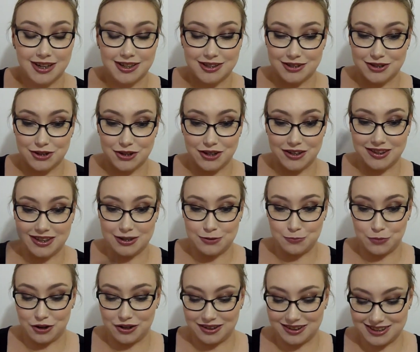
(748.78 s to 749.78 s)
So this
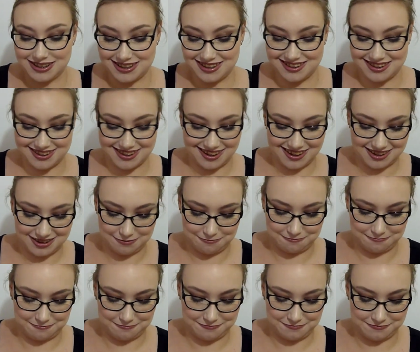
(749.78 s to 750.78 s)
product is done.
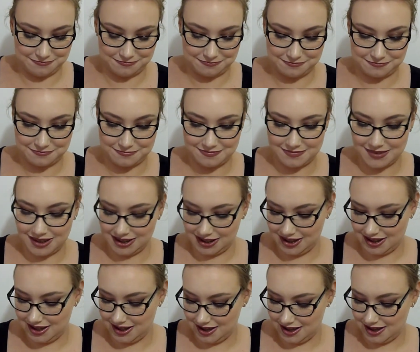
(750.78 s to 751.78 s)

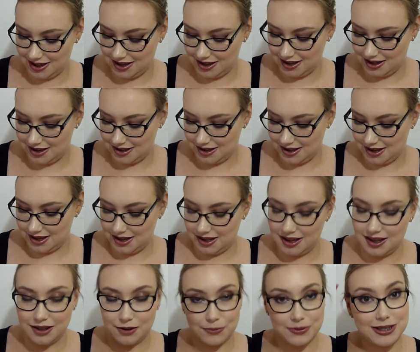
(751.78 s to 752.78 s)

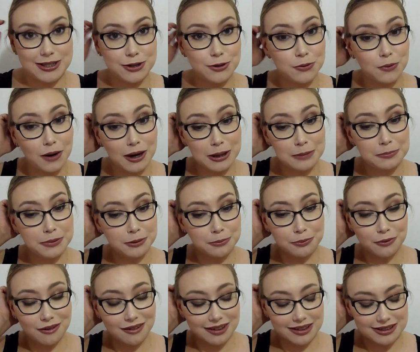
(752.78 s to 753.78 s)
There was still quite a bit of
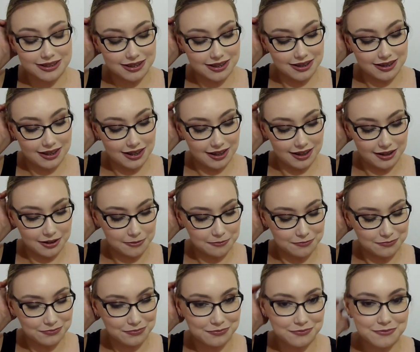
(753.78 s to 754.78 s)
product in there,
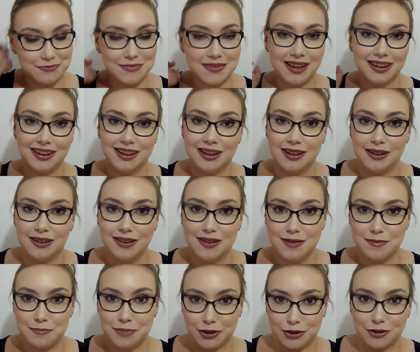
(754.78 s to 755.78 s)

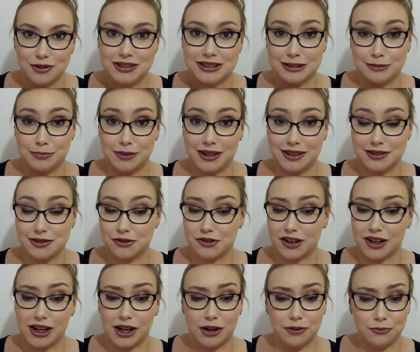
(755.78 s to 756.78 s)
but those lip liners
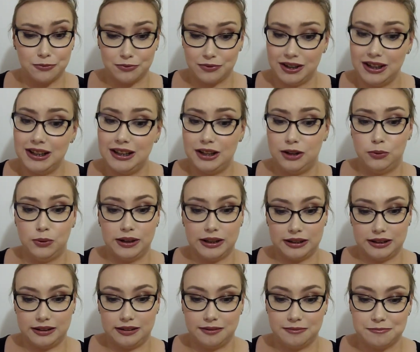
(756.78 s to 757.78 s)
dry out really
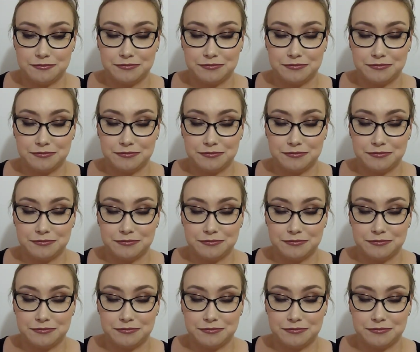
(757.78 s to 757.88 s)
quickly.